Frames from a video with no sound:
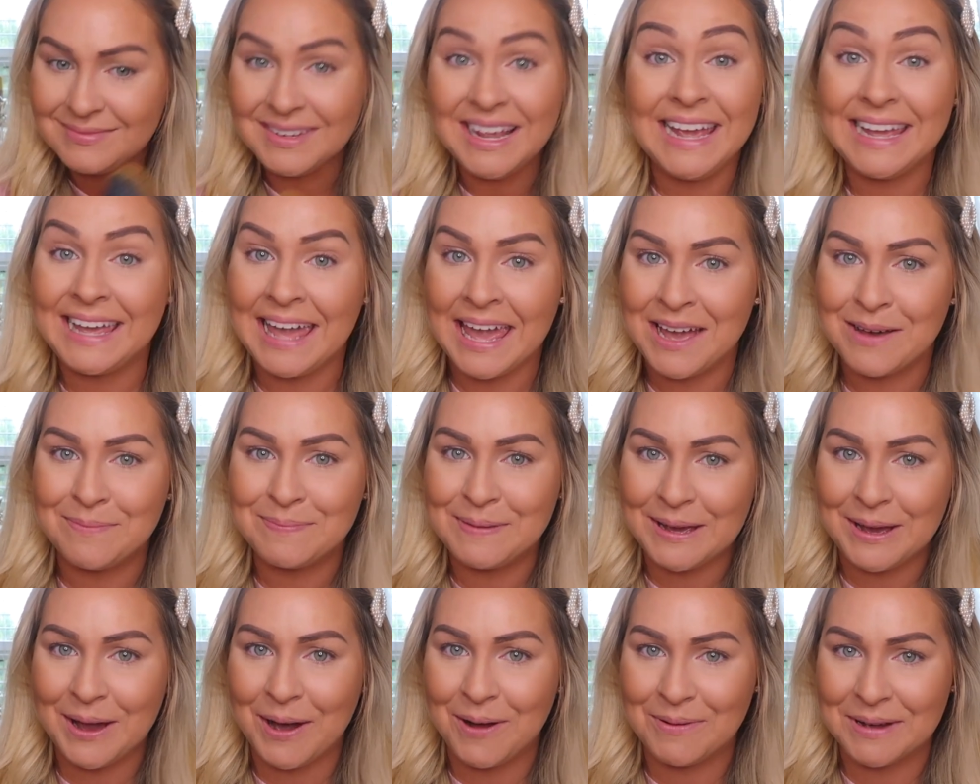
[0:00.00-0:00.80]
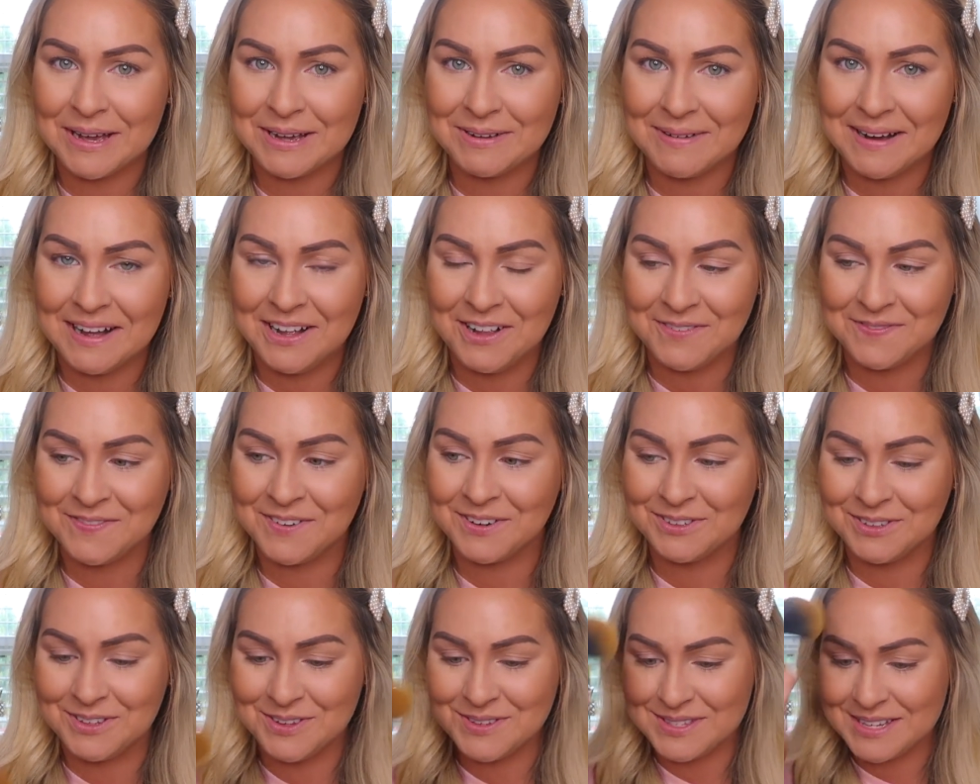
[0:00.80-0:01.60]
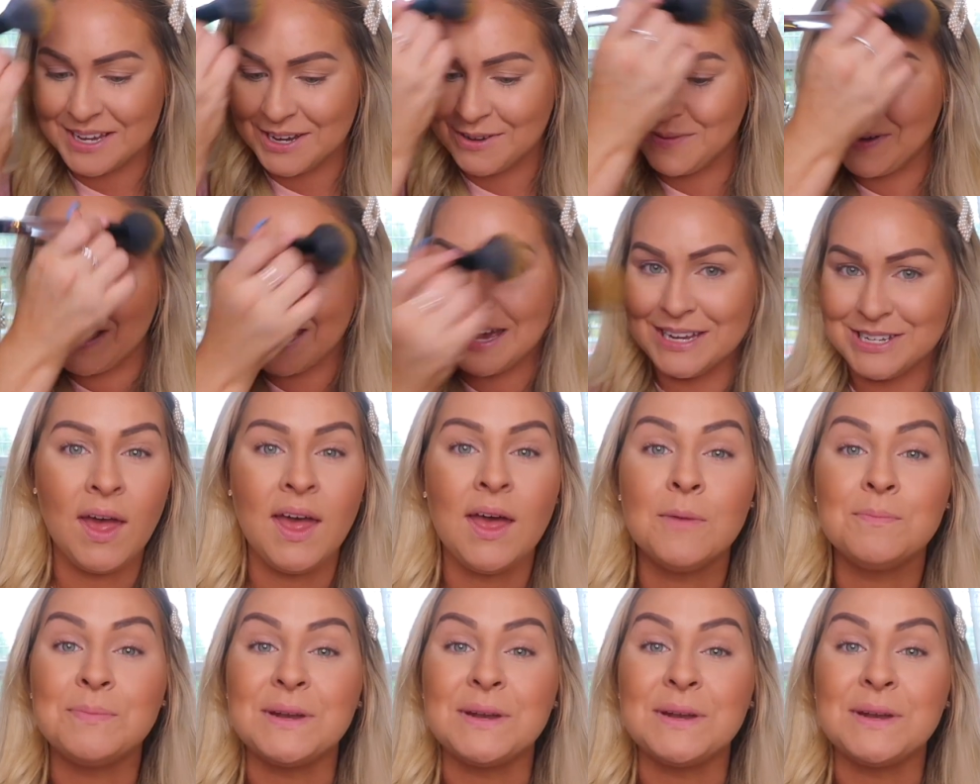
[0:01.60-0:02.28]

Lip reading: it can't be going well if you're losing weight.